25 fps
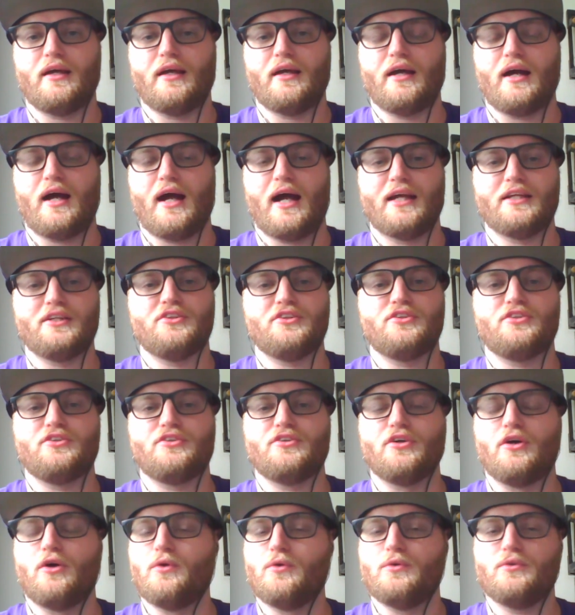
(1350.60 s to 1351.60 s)
I
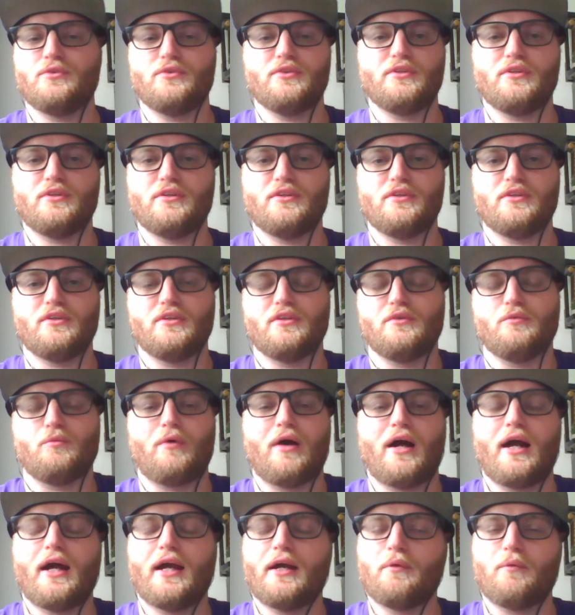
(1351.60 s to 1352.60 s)
don't.
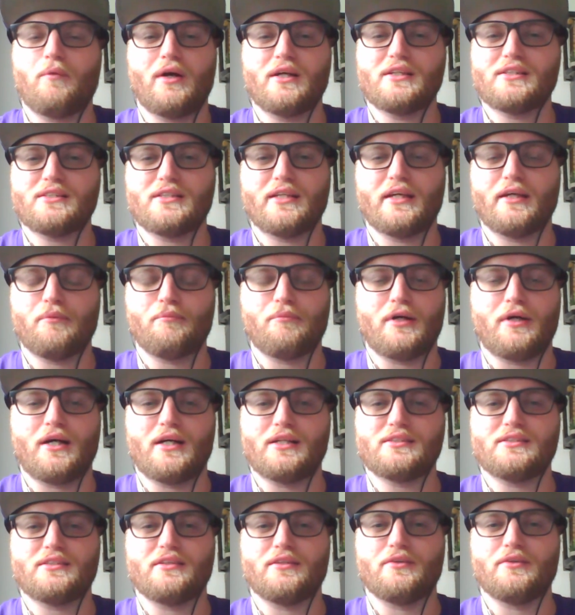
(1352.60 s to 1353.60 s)
Why stay in
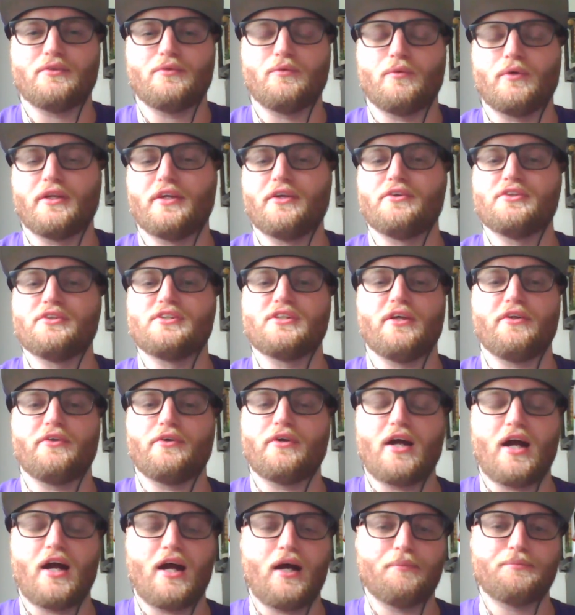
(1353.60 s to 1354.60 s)
Boston when there's
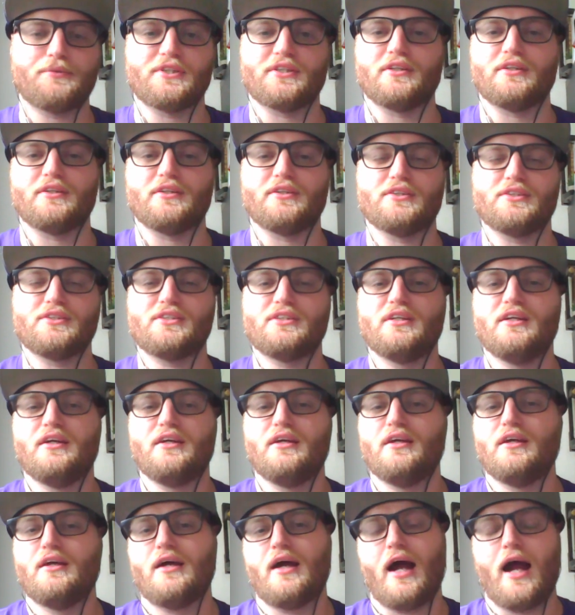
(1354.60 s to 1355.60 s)
other options?
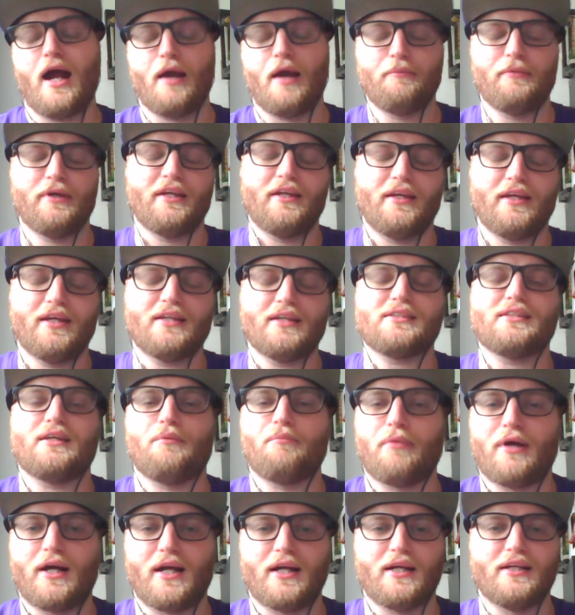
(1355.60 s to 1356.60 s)
I mean, yes,
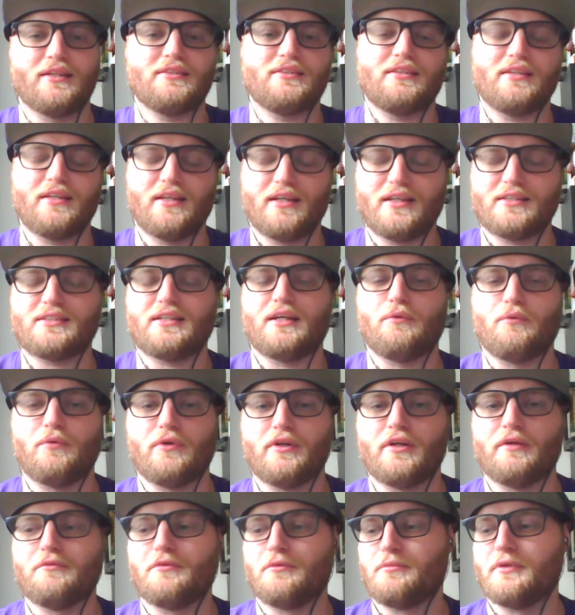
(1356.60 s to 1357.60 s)
I'm biased. Yes, I
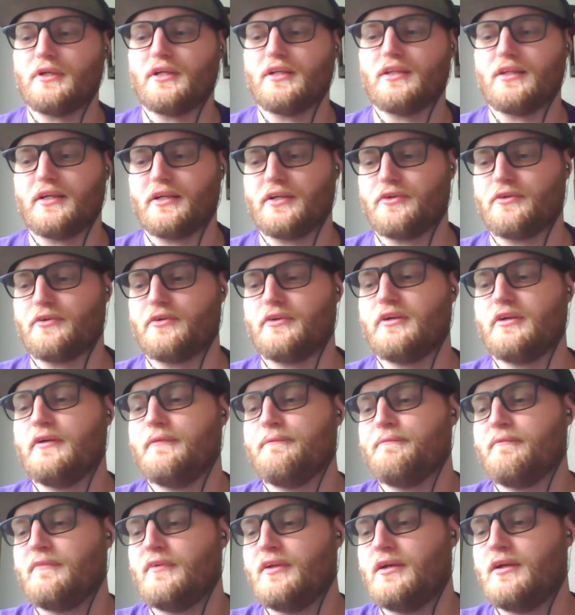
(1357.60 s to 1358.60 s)
want him to be a Laker,
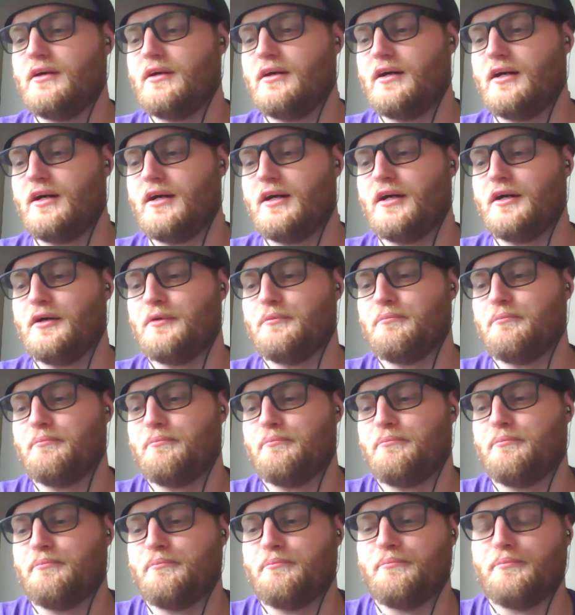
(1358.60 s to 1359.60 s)

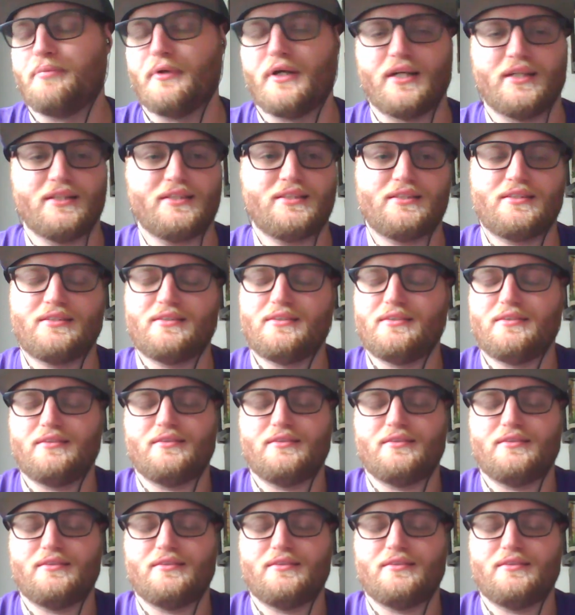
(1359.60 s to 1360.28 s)
but